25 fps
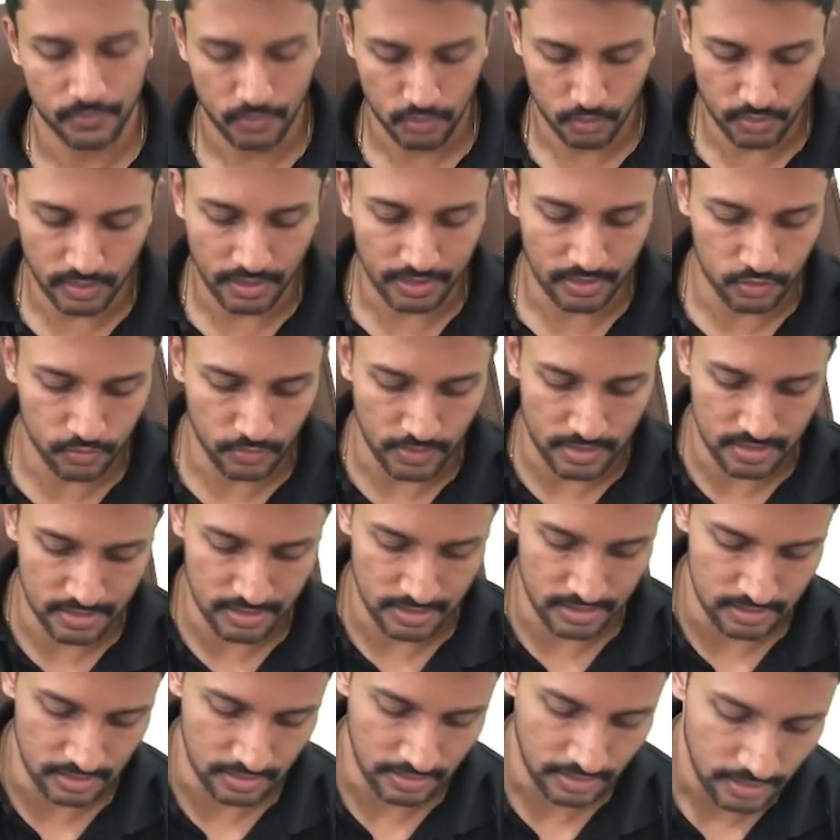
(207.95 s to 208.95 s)
So that is one
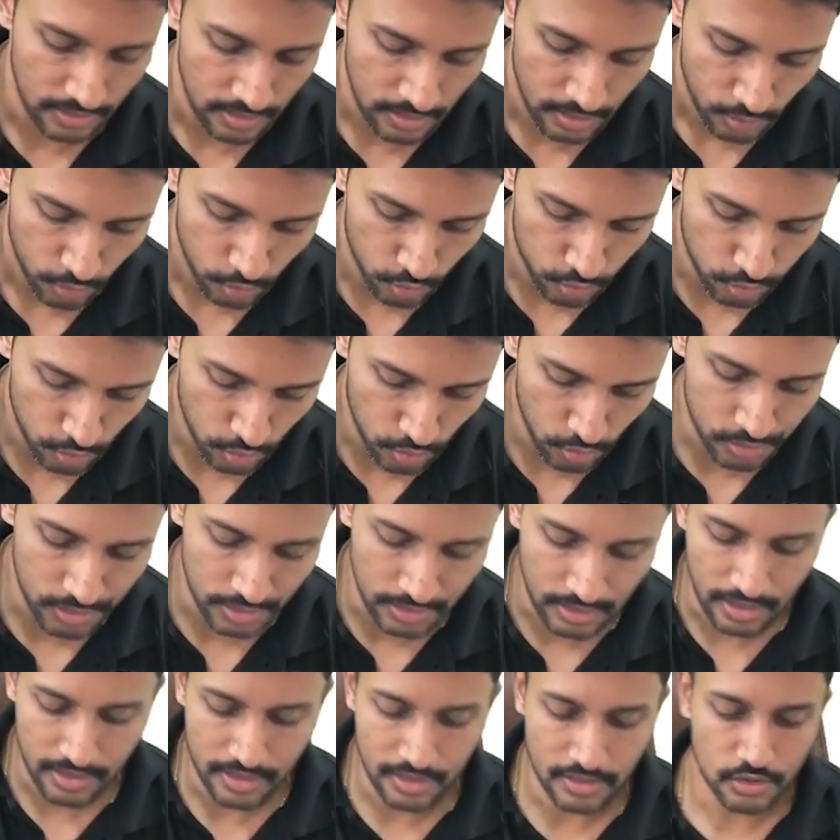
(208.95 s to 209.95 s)
reason. You should know the
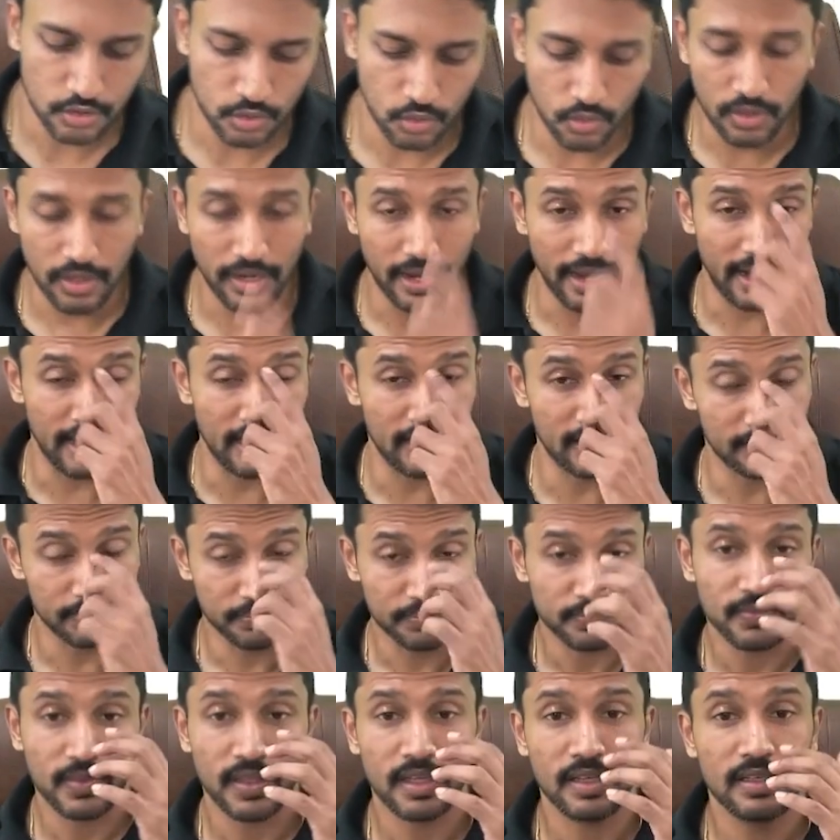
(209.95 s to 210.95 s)
target score,
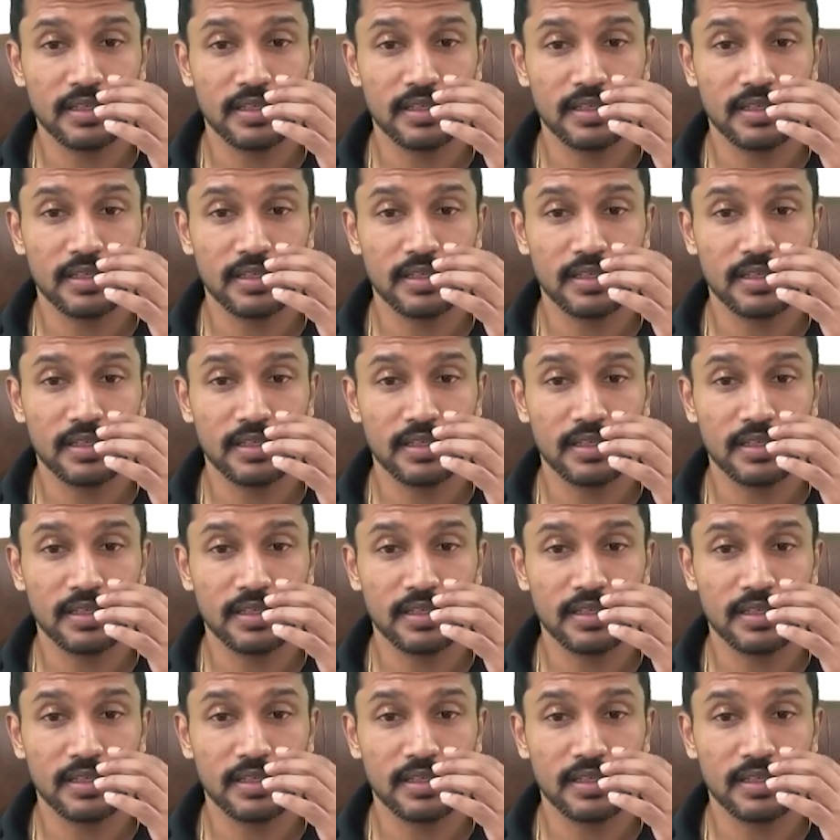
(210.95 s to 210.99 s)
and